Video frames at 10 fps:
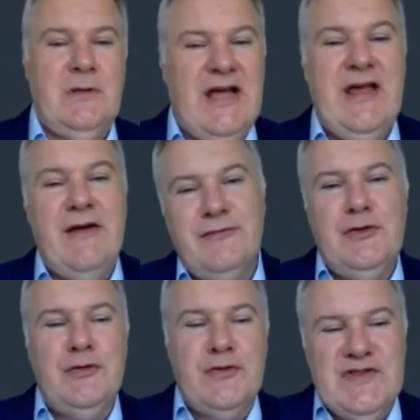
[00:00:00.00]
I have to
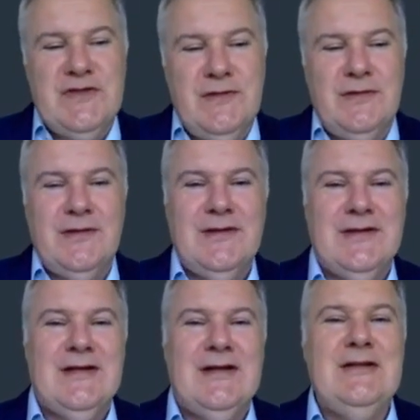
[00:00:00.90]
use
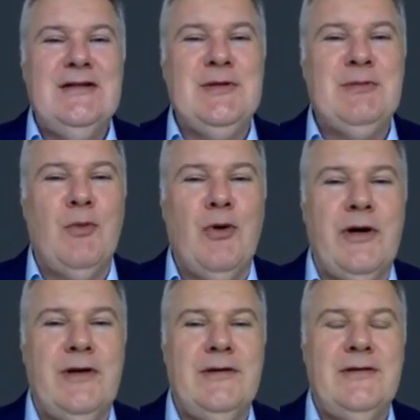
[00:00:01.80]
a little bit
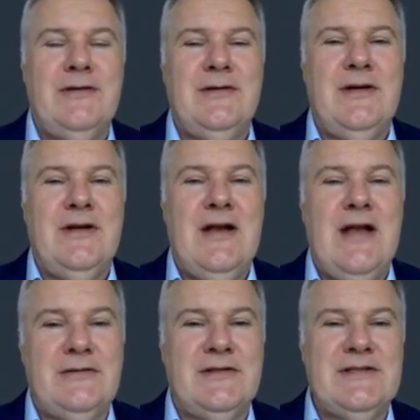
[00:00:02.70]
more
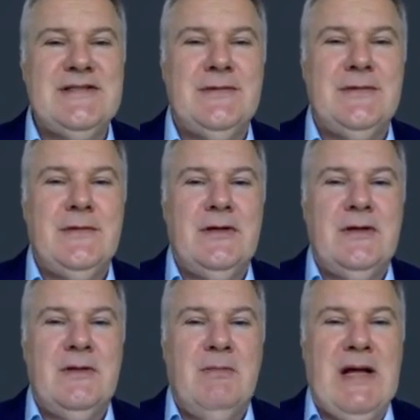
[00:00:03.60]
letters,
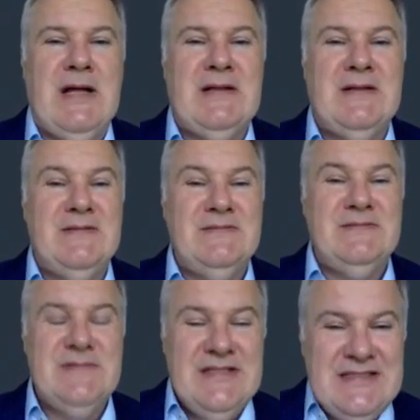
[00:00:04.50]
but
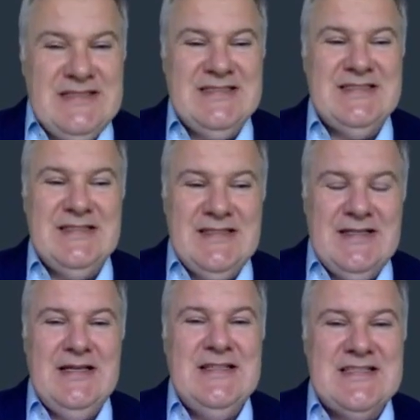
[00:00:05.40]
it's
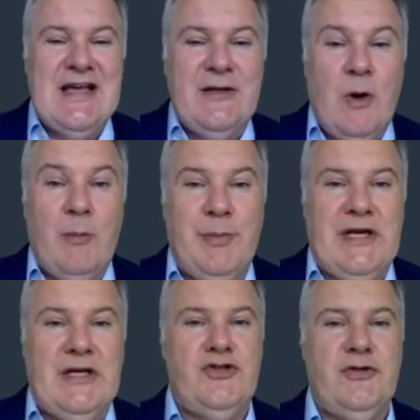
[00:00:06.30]
inside one
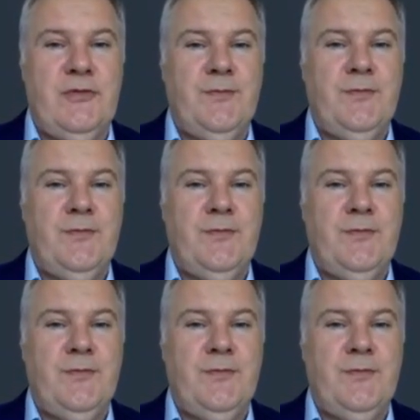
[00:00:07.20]
page.